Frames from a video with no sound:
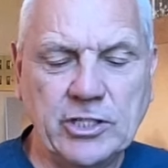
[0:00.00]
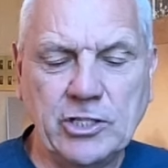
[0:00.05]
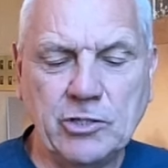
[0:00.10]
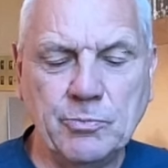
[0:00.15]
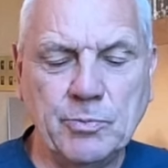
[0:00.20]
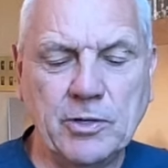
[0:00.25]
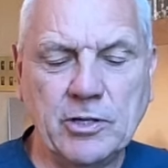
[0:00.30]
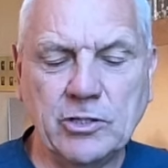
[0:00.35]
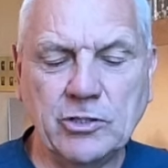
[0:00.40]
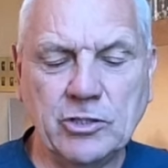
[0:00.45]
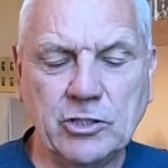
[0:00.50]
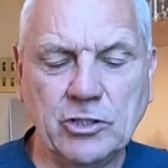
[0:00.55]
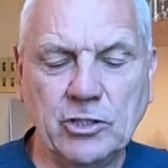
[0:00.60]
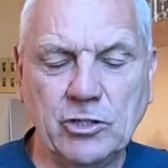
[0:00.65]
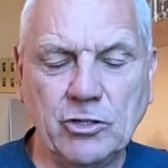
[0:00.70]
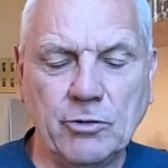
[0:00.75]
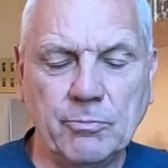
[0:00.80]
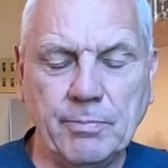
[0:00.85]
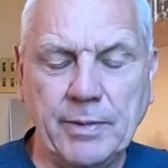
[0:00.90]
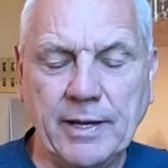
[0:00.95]
This person
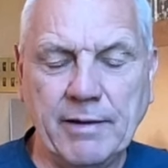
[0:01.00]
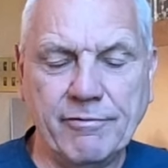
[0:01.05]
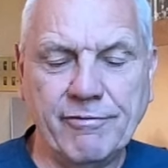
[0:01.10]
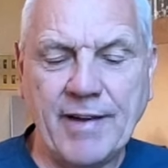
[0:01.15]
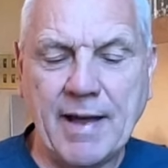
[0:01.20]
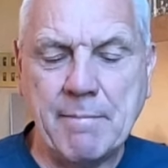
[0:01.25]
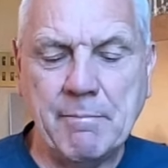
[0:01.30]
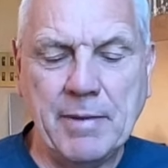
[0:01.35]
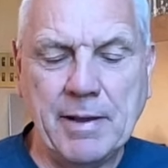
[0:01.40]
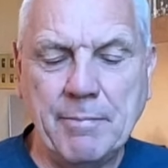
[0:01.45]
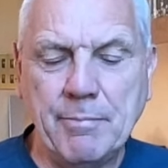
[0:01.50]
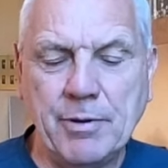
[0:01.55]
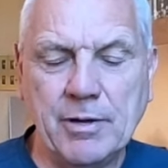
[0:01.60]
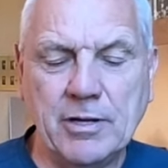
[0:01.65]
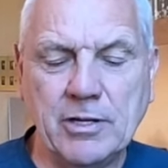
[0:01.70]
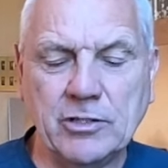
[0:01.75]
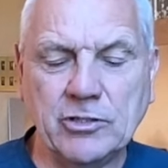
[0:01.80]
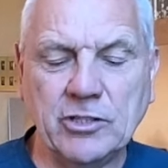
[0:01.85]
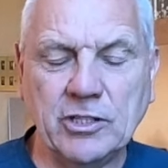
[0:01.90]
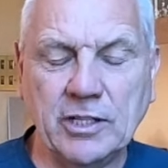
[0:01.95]
could be a family
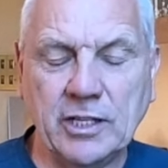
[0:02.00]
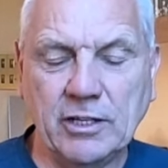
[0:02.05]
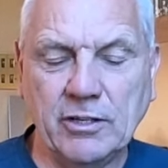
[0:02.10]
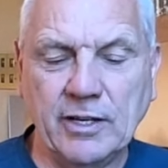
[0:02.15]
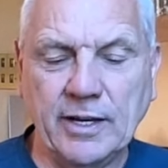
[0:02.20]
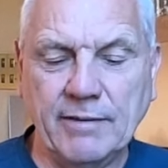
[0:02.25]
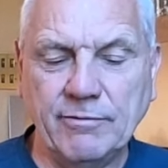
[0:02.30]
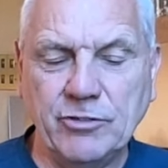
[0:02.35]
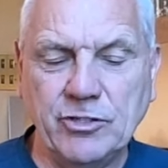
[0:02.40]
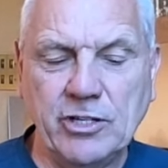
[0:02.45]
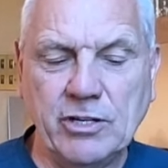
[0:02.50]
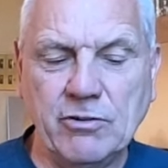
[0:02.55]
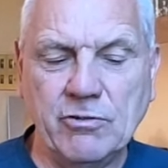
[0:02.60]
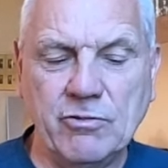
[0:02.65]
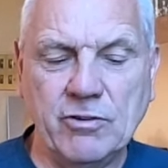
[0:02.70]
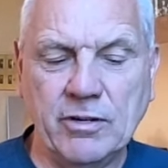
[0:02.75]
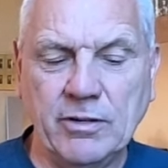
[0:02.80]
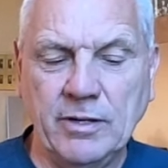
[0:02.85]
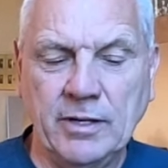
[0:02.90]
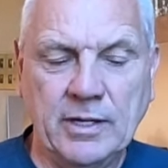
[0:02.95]
person. They could have
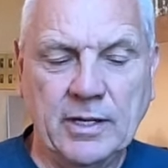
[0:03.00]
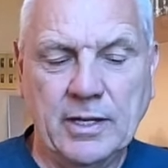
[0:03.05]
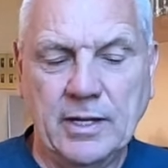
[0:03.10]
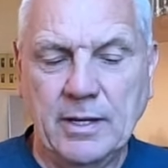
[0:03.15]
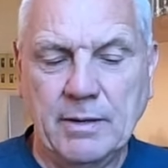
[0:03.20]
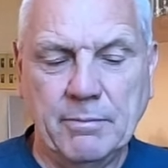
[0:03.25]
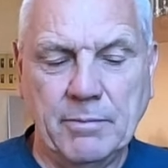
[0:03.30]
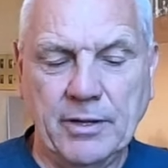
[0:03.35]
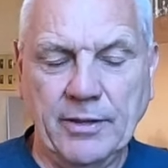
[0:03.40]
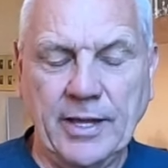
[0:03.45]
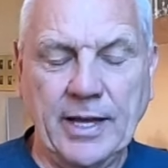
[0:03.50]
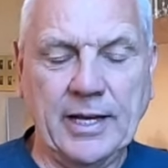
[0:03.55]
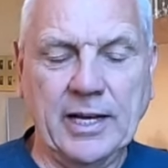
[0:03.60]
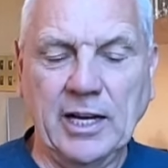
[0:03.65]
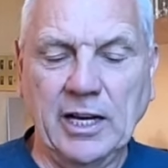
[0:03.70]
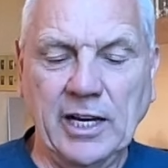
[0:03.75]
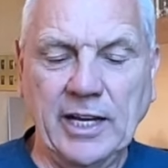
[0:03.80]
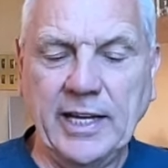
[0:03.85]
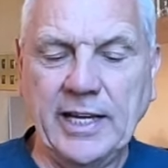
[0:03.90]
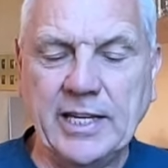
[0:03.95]
children. But they're
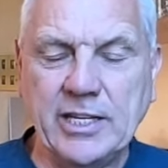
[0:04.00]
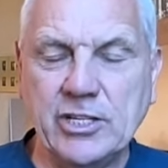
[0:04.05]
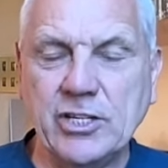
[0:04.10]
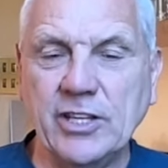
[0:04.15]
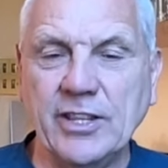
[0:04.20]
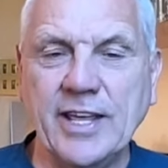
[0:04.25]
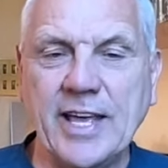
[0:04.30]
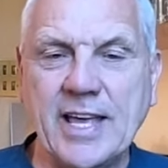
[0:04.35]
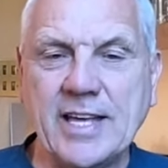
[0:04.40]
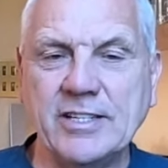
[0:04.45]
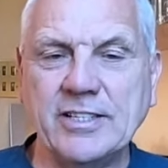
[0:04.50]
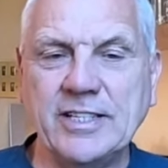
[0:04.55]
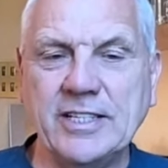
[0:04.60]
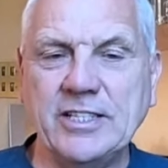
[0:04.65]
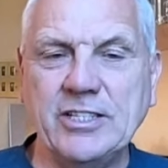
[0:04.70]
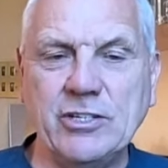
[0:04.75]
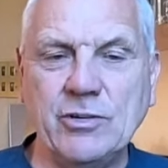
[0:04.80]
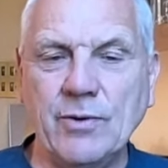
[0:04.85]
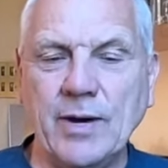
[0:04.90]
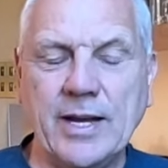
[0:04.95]
clinging to their
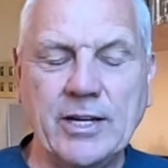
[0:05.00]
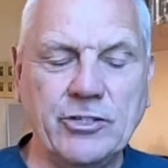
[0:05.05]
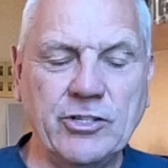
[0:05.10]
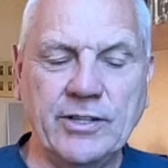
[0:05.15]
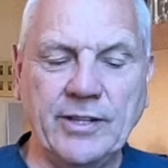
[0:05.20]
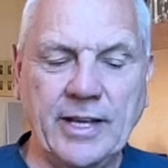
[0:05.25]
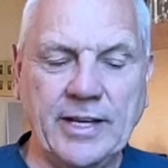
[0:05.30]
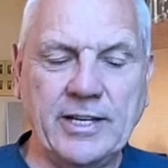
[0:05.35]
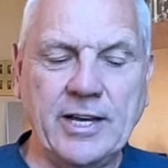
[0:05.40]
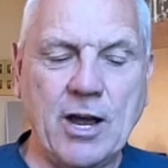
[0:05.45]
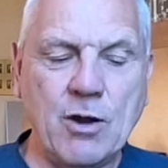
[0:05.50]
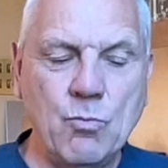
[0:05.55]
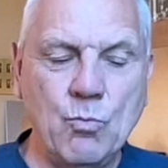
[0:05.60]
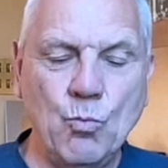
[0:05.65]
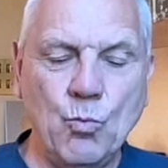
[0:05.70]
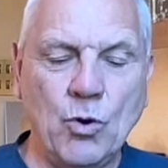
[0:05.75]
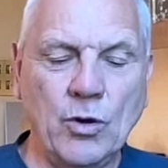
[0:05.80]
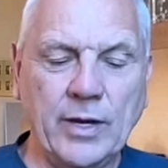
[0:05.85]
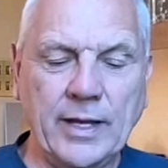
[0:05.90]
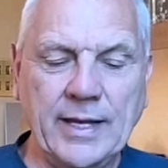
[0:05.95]
situation. They don't
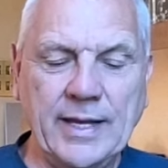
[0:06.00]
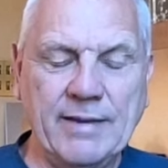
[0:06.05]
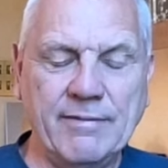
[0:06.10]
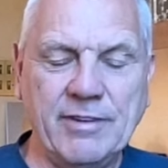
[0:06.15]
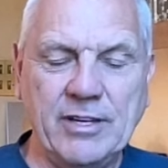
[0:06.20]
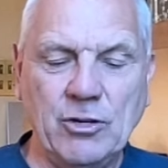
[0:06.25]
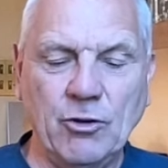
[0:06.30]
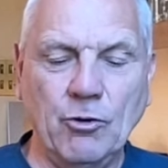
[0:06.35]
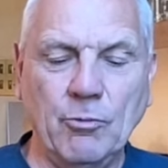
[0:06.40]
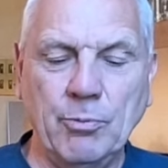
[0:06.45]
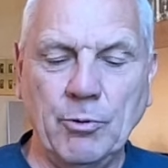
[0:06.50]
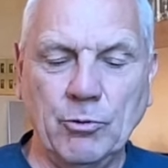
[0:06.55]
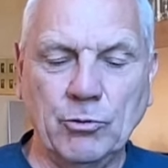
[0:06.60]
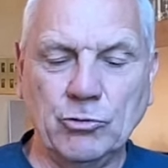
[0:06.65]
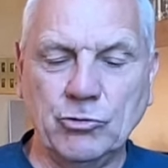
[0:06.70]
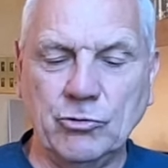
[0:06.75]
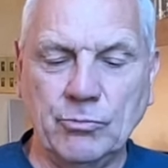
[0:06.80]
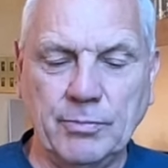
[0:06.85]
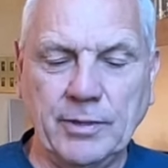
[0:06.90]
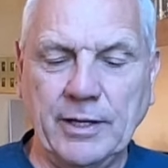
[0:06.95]
want to give it up. Or
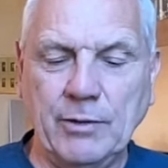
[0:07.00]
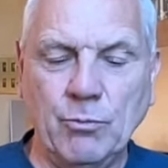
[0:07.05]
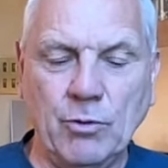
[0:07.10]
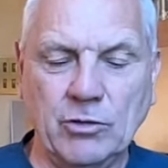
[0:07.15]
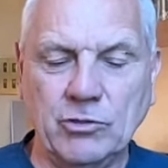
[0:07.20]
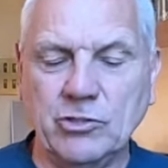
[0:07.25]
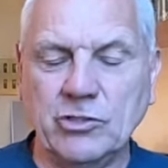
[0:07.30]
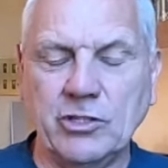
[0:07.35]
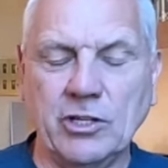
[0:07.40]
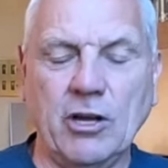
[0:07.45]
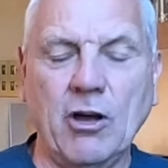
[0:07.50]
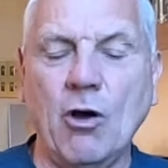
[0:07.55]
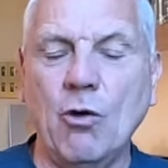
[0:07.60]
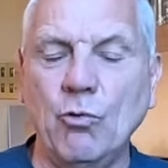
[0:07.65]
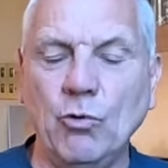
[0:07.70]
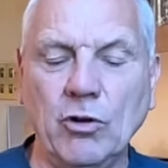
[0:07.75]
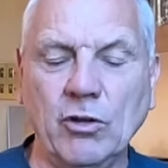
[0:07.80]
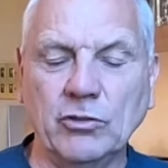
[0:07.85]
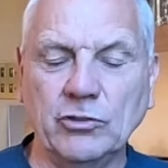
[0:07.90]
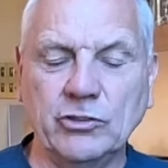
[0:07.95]
somebody wants to
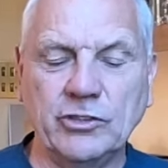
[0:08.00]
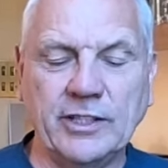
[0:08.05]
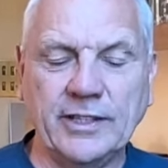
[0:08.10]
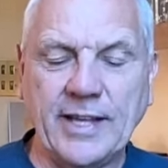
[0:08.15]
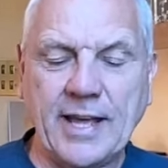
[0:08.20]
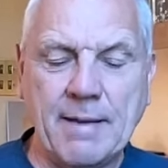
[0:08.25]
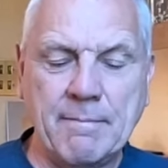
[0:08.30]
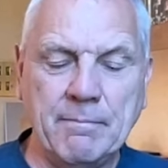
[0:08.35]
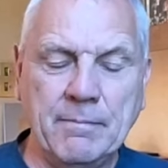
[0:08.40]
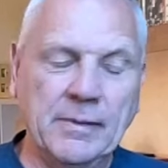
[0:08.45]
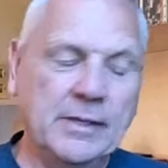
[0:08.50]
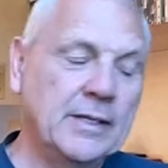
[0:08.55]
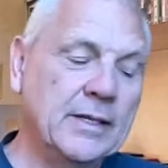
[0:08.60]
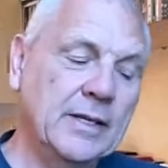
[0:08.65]
hold on to them.